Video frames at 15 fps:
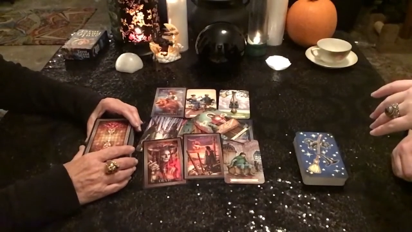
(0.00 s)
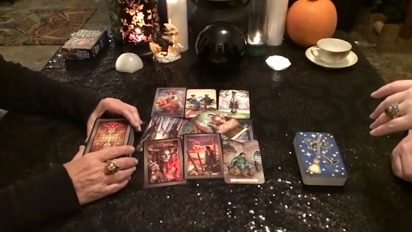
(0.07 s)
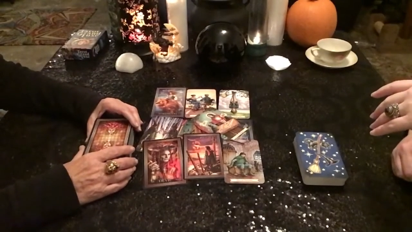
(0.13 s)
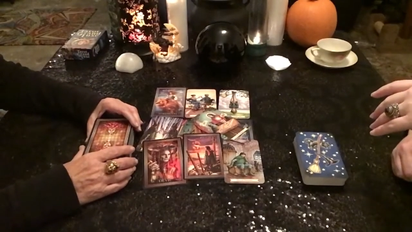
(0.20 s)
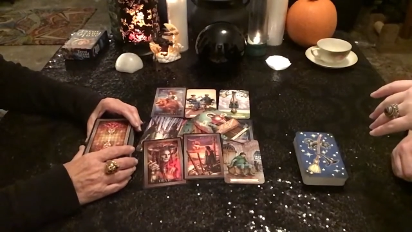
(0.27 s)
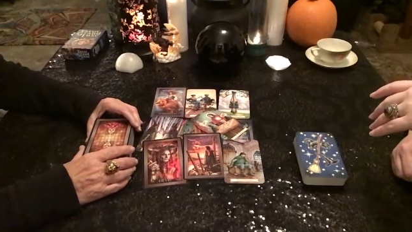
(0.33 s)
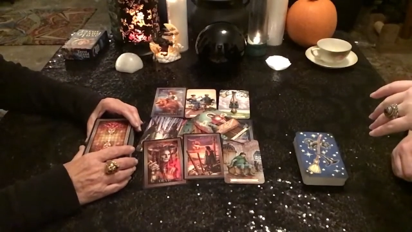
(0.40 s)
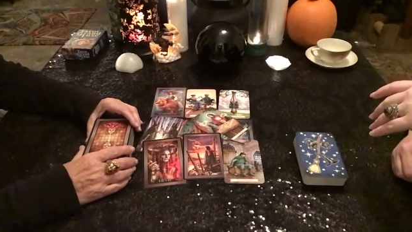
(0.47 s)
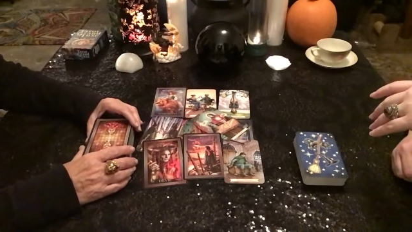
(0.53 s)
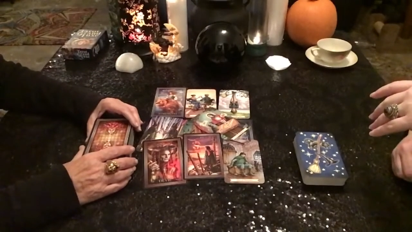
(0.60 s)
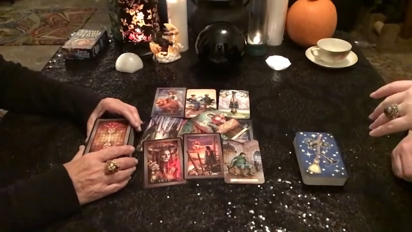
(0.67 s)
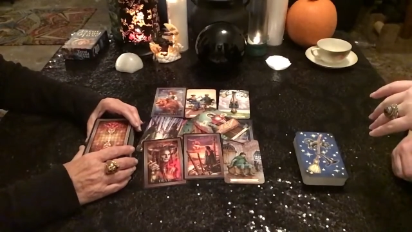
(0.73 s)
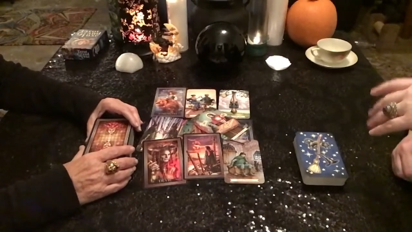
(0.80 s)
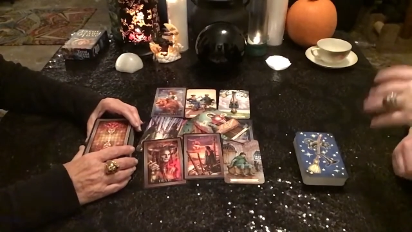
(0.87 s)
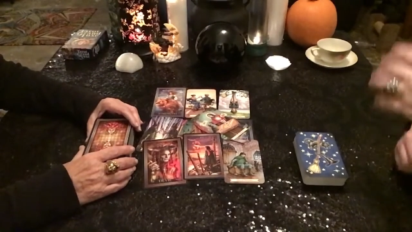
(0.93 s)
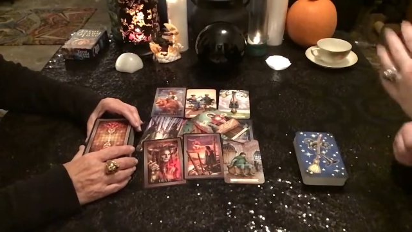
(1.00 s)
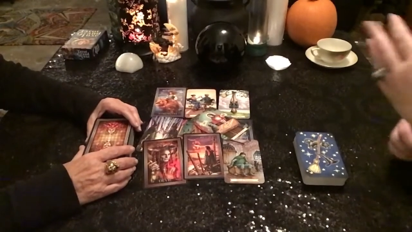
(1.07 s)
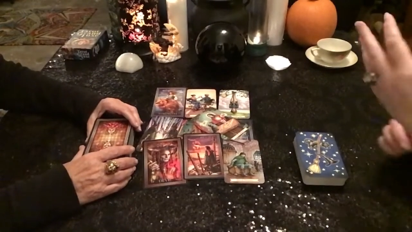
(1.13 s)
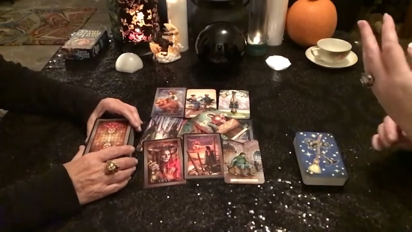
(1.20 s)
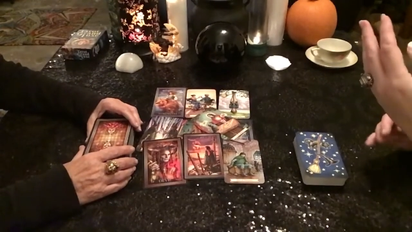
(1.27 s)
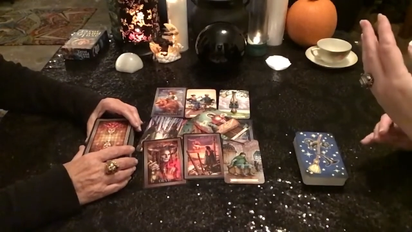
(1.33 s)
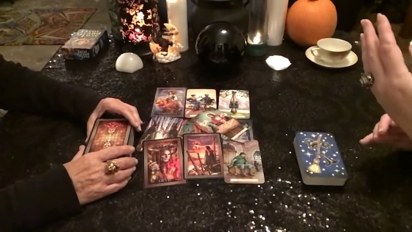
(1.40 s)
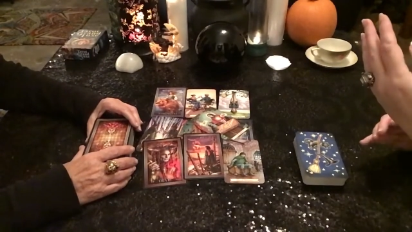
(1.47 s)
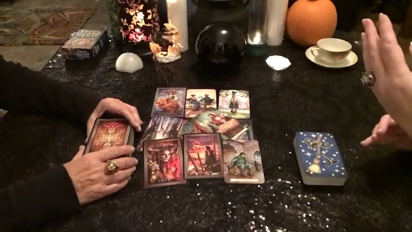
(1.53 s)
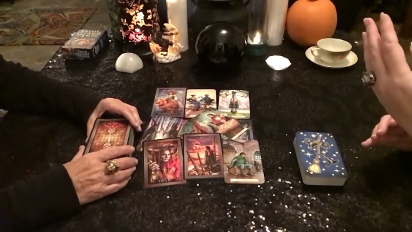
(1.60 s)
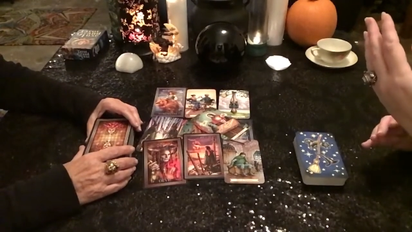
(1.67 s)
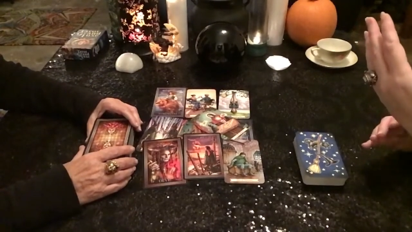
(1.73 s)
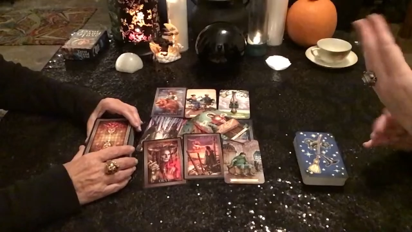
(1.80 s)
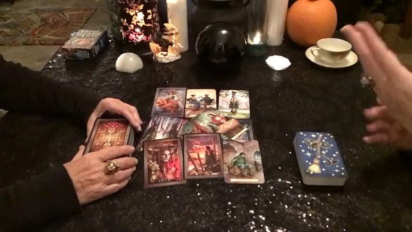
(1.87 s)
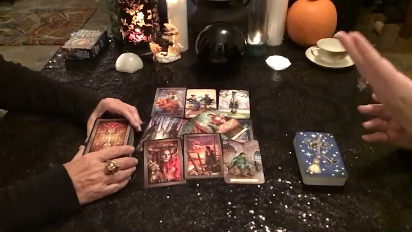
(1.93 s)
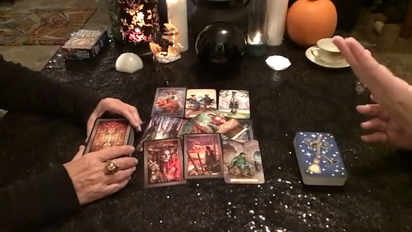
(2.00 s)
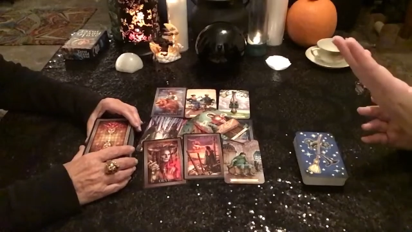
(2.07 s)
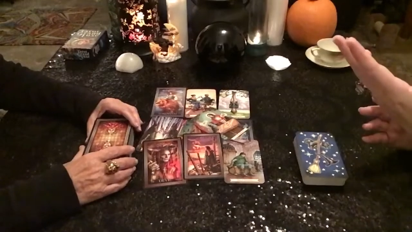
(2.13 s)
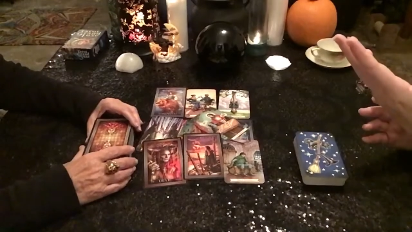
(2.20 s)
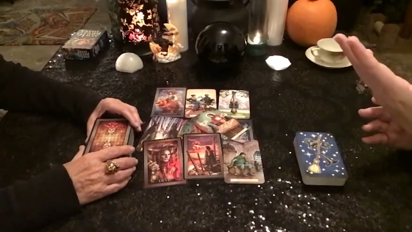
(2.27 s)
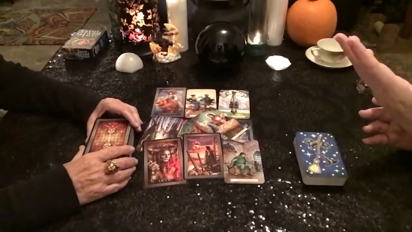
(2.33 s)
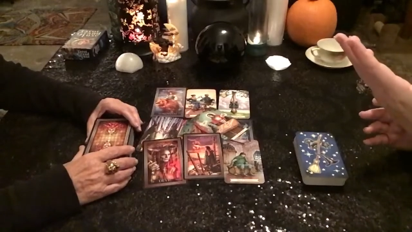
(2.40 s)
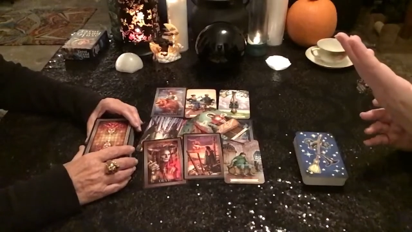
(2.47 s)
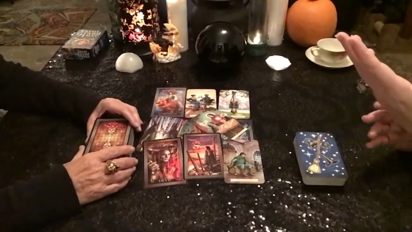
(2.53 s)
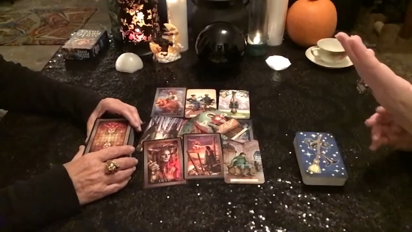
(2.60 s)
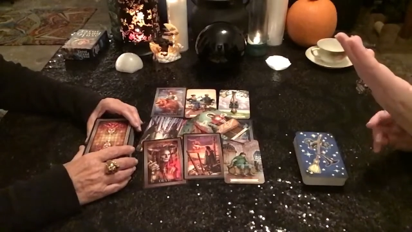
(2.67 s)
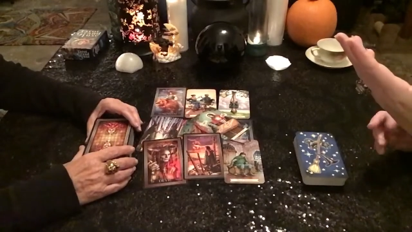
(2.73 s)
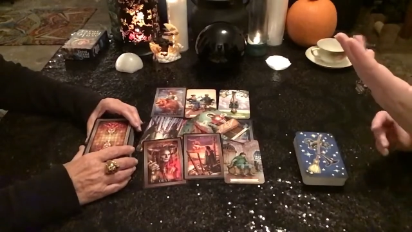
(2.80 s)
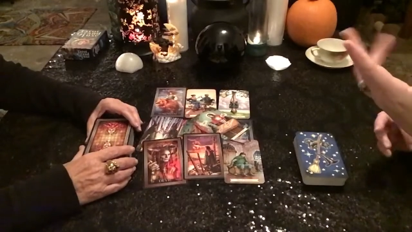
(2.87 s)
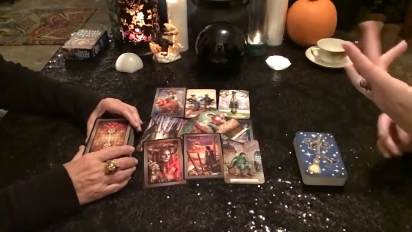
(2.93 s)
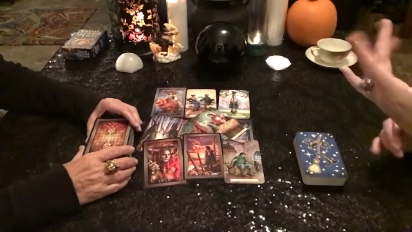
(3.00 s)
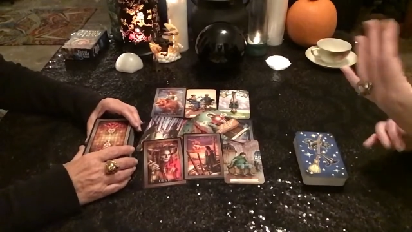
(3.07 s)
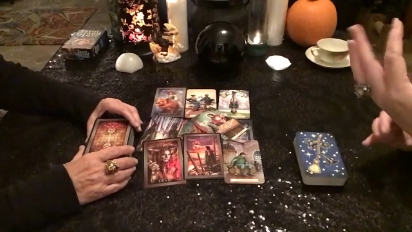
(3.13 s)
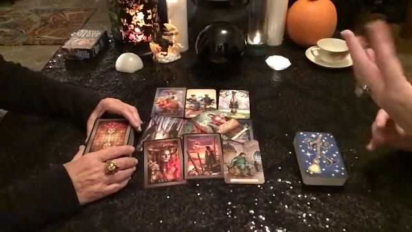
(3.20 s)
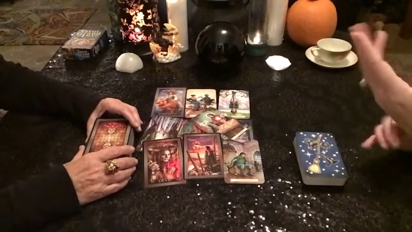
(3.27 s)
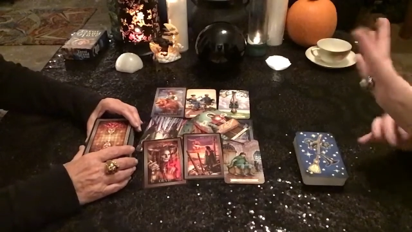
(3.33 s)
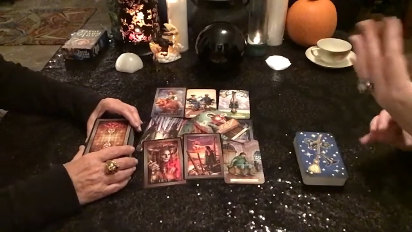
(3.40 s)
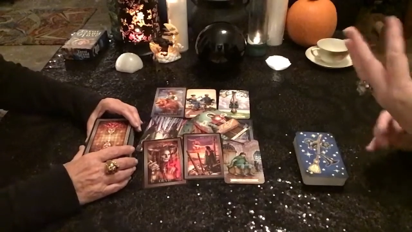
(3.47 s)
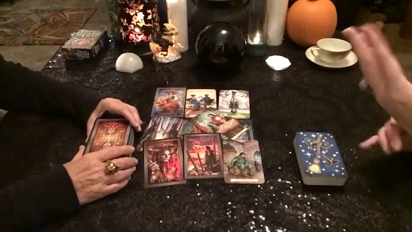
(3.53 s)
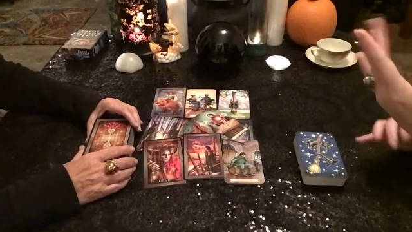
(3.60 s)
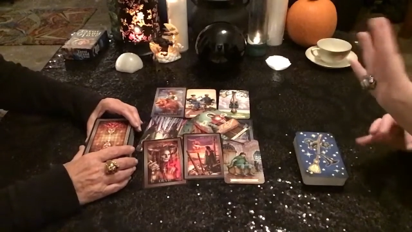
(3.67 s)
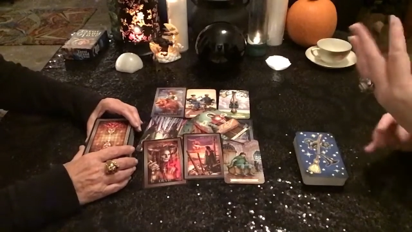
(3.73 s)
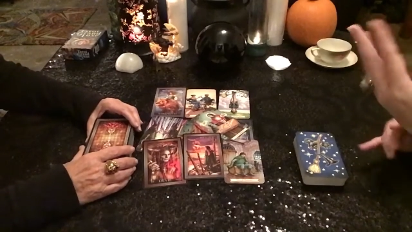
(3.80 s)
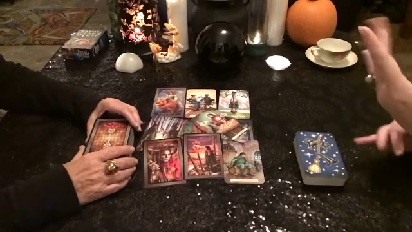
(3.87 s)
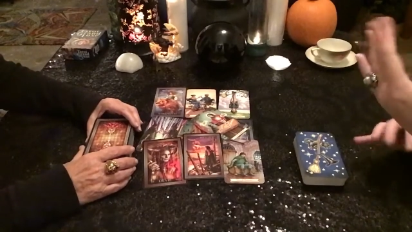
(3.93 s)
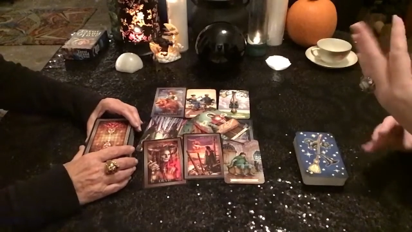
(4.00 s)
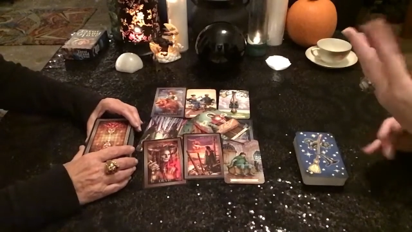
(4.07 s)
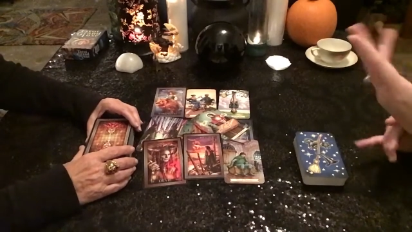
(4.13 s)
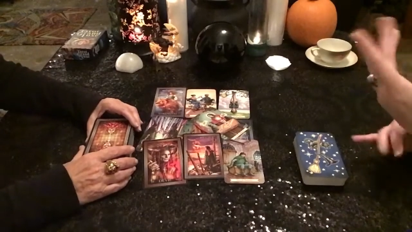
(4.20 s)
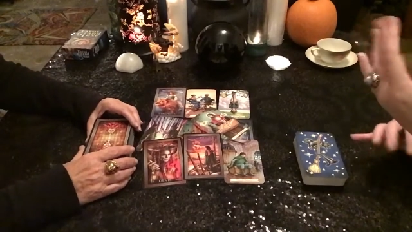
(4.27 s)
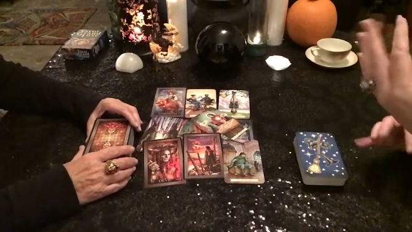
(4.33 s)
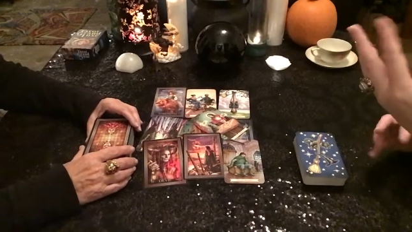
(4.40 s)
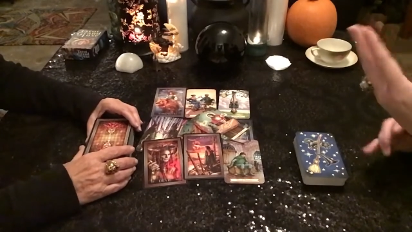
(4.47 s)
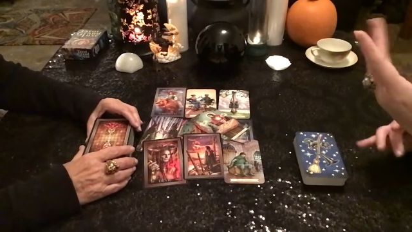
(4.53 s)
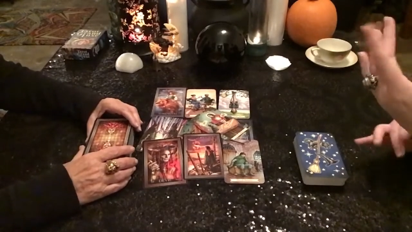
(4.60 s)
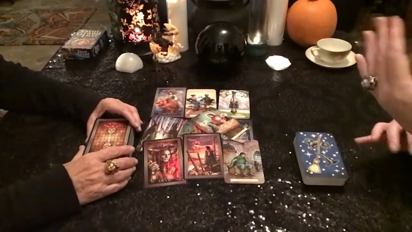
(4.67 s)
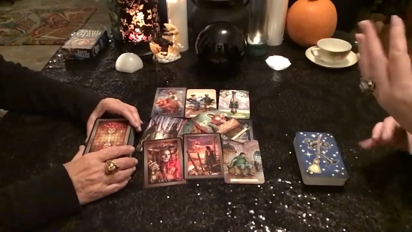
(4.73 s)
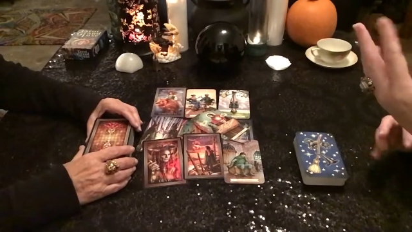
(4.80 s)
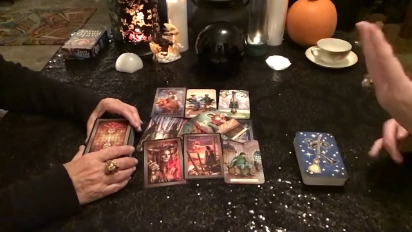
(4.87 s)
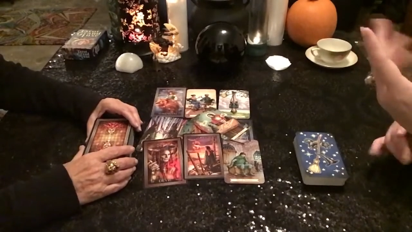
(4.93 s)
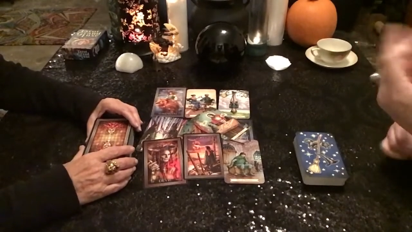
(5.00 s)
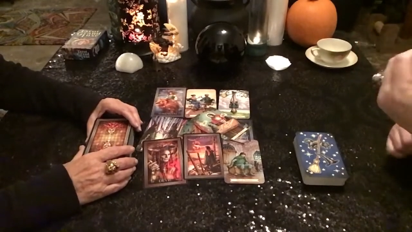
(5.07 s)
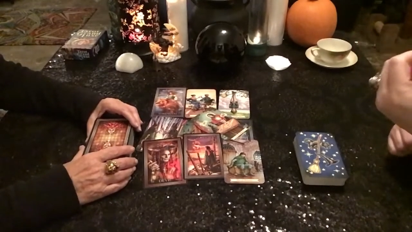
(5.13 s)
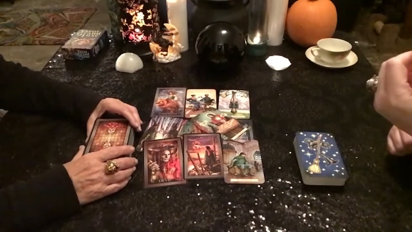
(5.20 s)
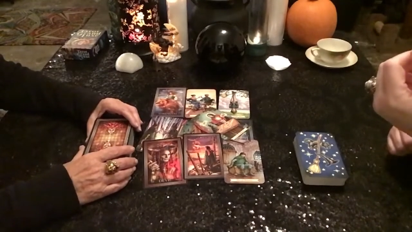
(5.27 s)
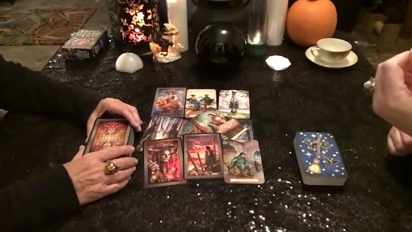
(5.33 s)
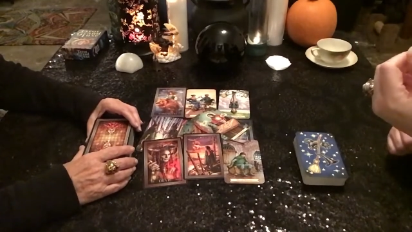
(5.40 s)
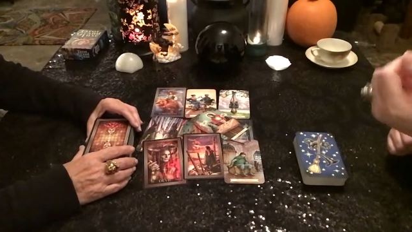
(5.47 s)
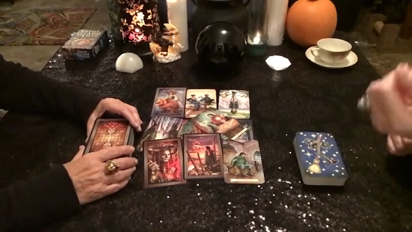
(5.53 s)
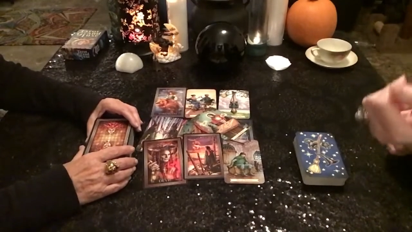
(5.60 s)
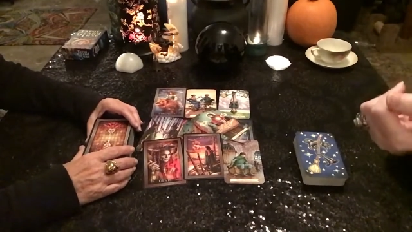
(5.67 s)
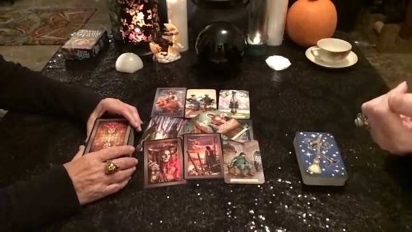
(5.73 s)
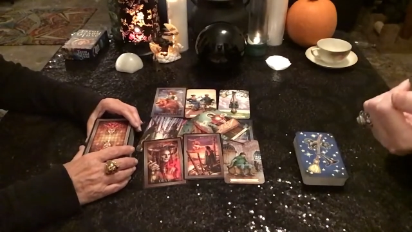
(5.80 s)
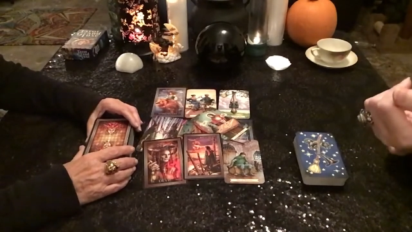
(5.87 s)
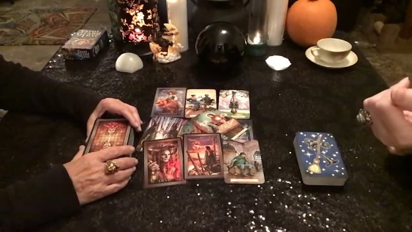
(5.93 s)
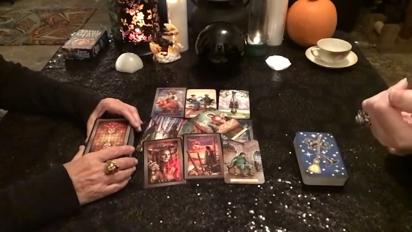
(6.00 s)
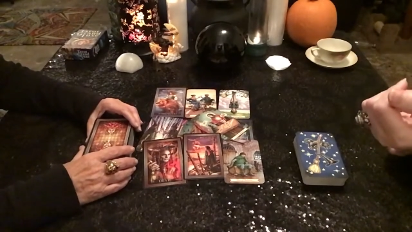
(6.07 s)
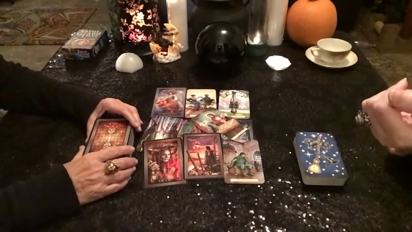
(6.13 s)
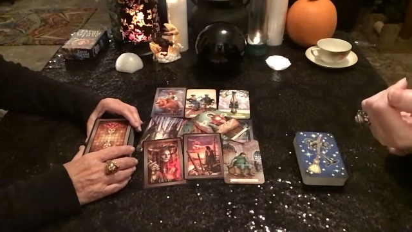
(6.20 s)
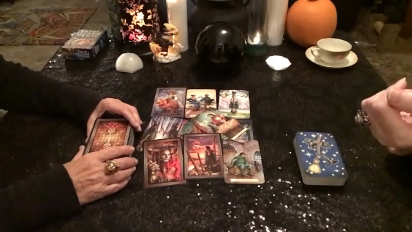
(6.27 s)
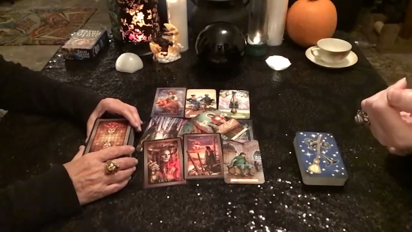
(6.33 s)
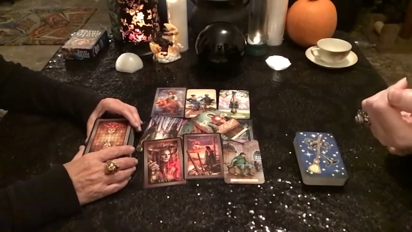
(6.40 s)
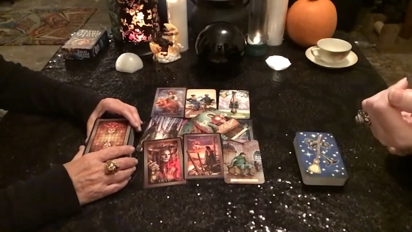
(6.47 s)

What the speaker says: [unreadable: no face in view]